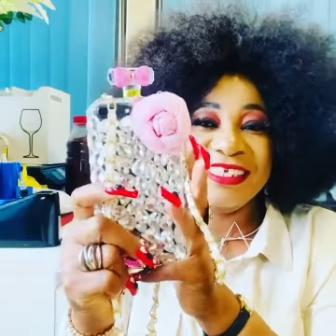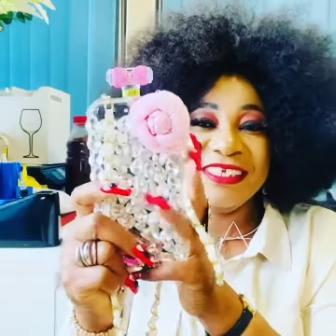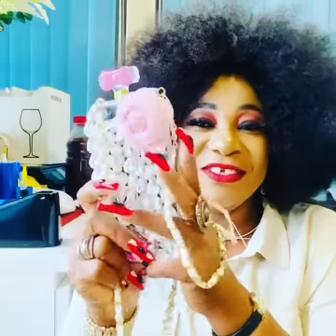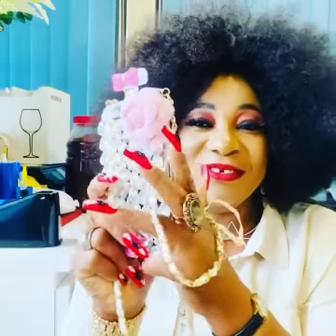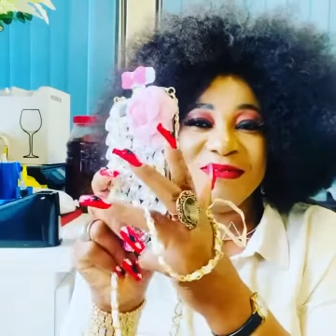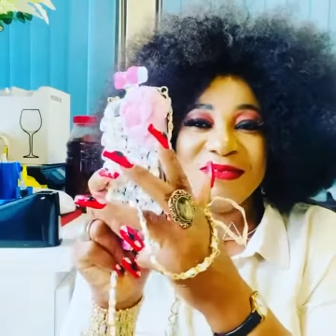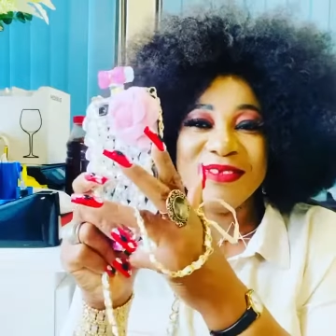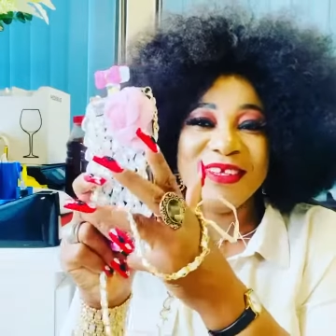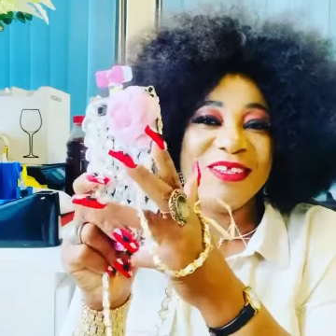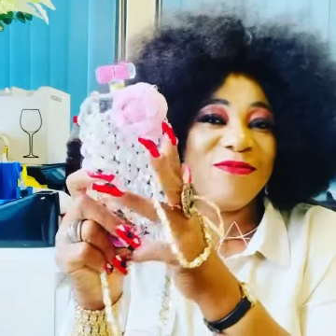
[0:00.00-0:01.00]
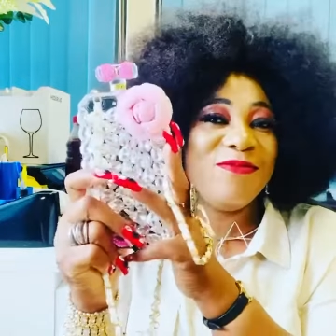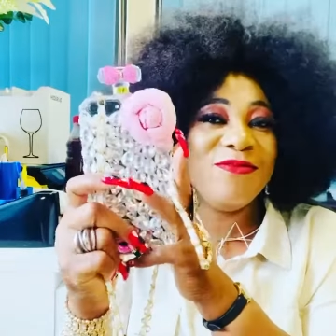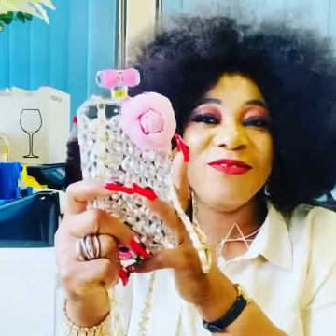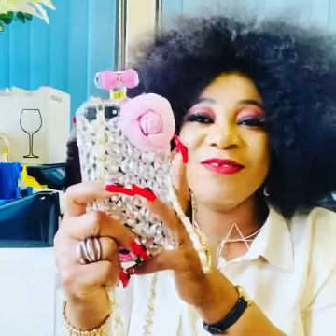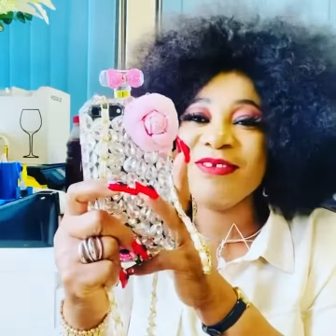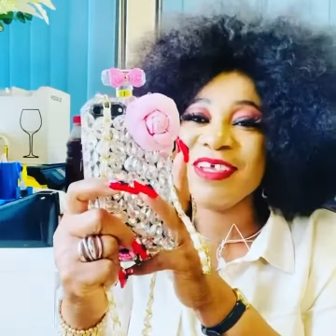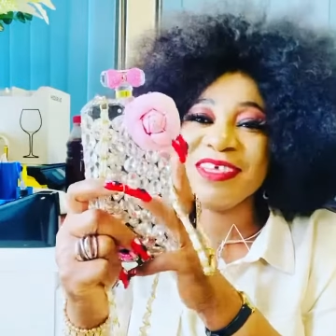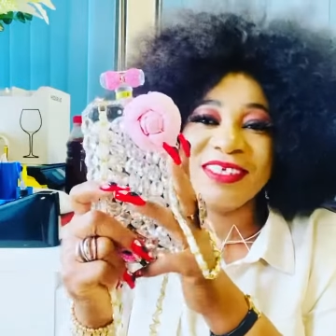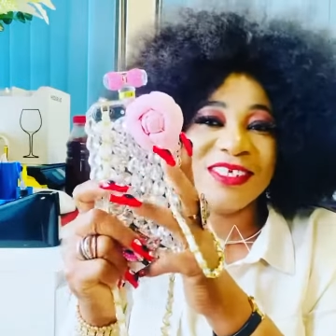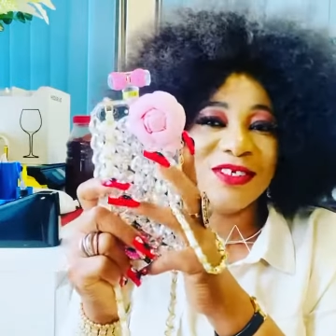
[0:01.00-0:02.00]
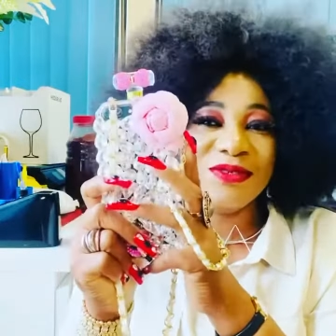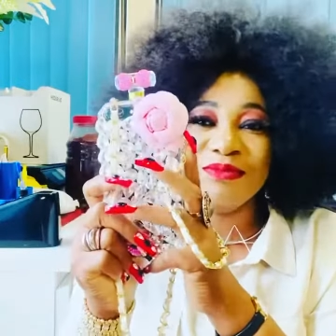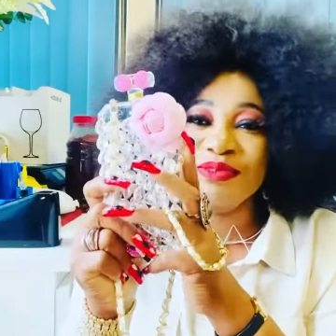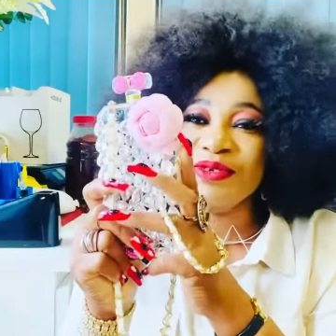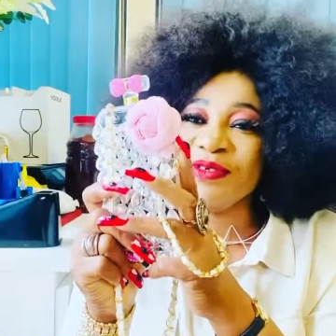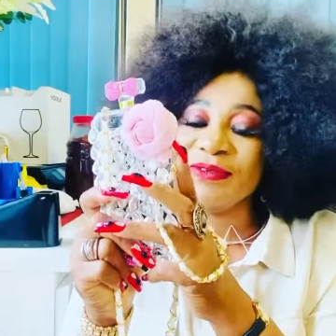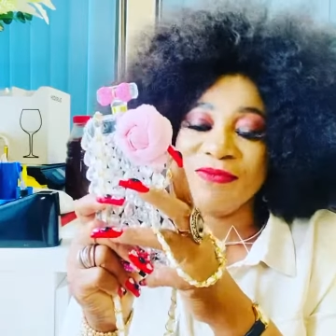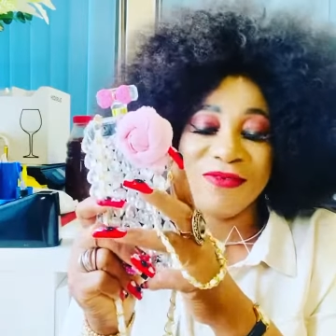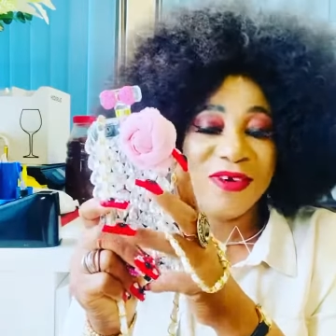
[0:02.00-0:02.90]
You know, the phone casing is so beautiful.